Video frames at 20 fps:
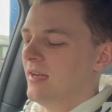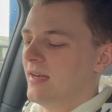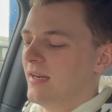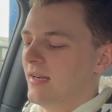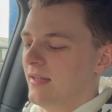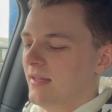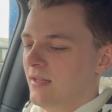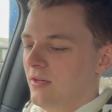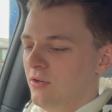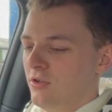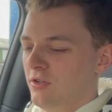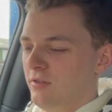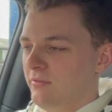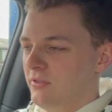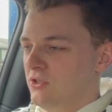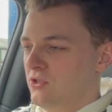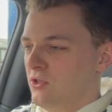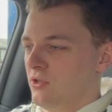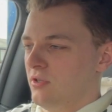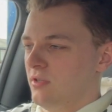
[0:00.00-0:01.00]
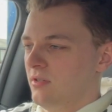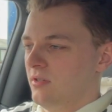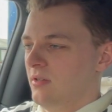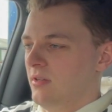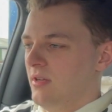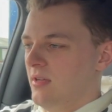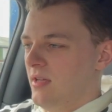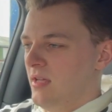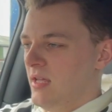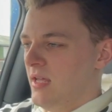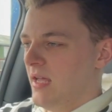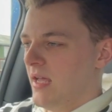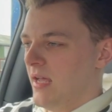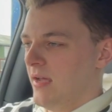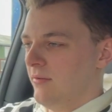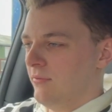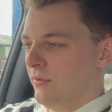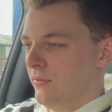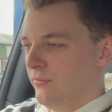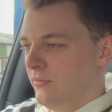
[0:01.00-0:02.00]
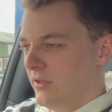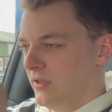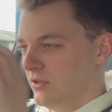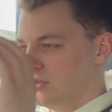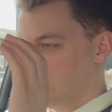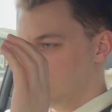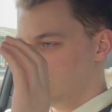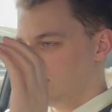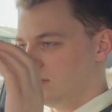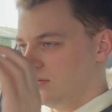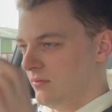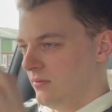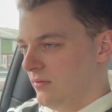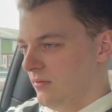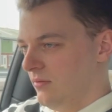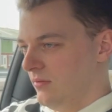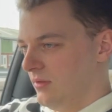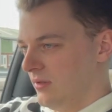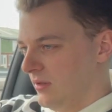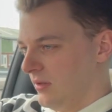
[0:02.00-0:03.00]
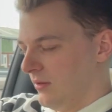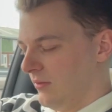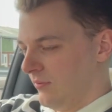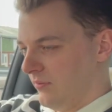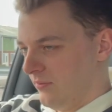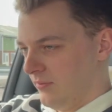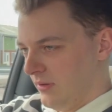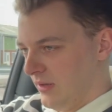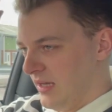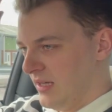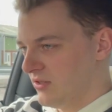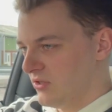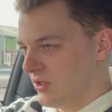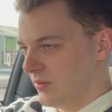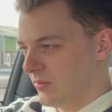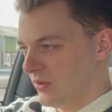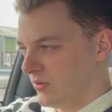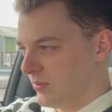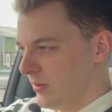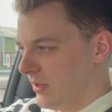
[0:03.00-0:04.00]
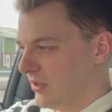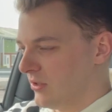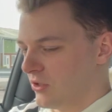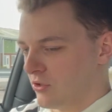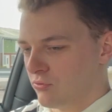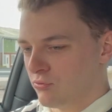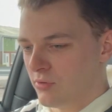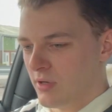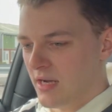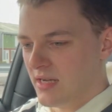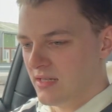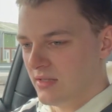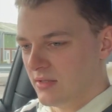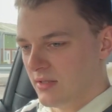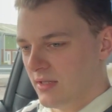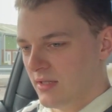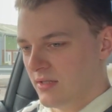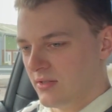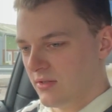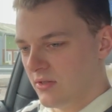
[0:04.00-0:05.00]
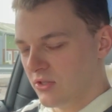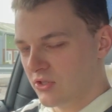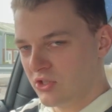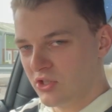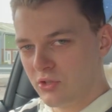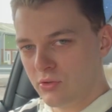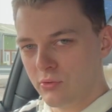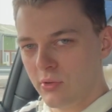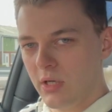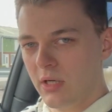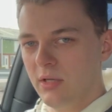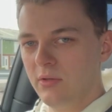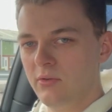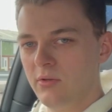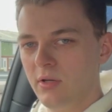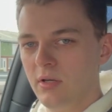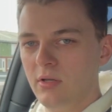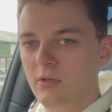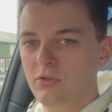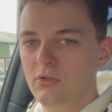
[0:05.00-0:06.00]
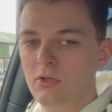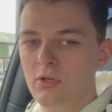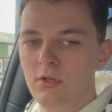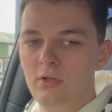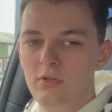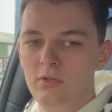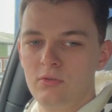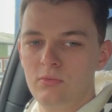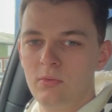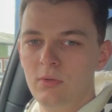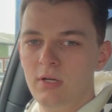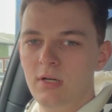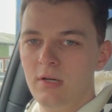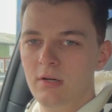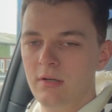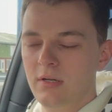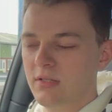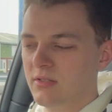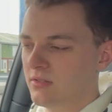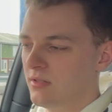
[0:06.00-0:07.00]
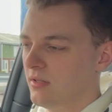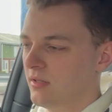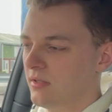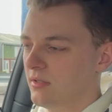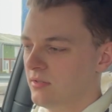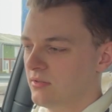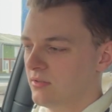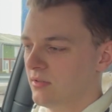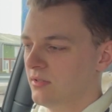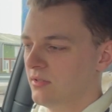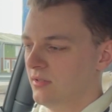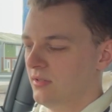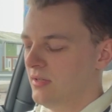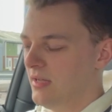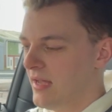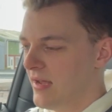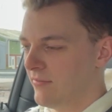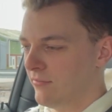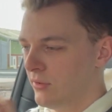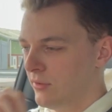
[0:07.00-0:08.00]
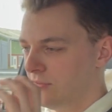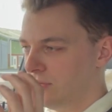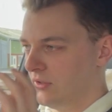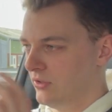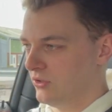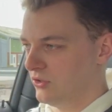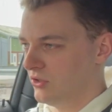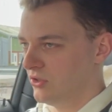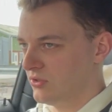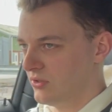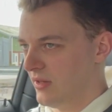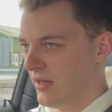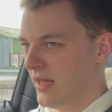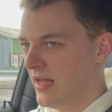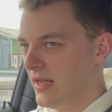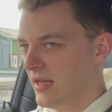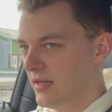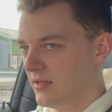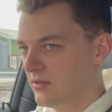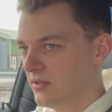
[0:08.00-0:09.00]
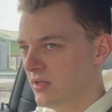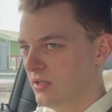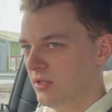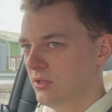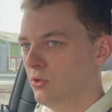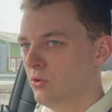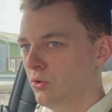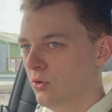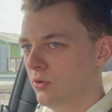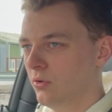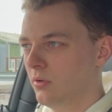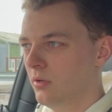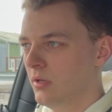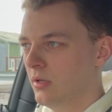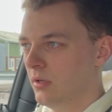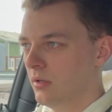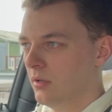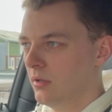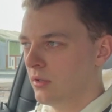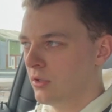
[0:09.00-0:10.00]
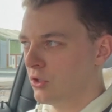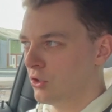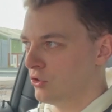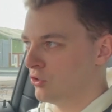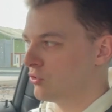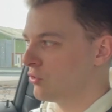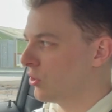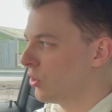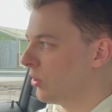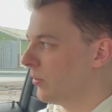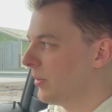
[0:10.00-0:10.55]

and then all of a sudden everything just the heads up display just raises, the screen turns on as well, and it's like it's like everything's just there. It's like your control